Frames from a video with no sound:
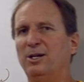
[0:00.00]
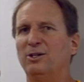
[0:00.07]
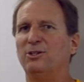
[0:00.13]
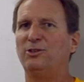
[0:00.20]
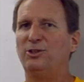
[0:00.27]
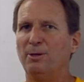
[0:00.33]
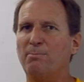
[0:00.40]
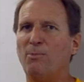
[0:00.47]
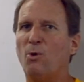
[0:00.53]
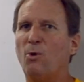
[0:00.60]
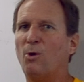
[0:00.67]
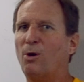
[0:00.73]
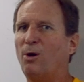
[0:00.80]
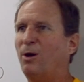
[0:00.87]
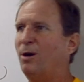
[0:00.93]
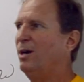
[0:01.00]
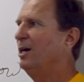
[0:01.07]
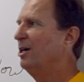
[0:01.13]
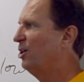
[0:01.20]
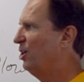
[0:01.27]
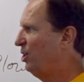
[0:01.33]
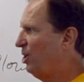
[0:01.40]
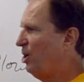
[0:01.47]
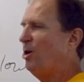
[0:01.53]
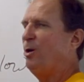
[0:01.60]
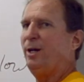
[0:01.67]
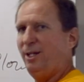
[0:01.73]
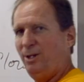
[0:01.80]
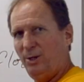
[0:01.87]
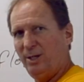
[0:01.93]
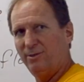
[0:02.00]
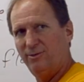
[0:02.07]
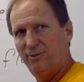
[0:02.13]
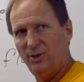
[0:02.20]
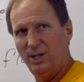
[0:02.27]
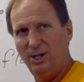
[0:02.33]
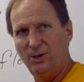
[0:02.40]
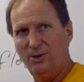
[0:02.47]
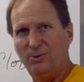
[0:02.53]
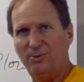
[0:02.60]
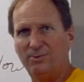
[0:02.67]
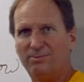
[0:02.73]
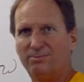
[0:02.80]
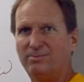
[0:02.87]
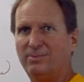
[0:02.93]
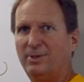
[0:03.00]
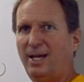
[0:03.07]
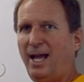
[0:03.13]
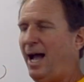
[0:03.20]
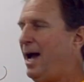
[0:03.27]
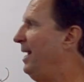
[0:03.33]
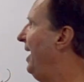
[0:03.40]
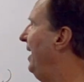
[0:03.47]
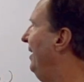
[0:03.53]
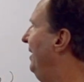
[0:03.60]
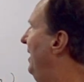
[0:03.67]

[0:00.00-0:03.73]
the more current you can flow at any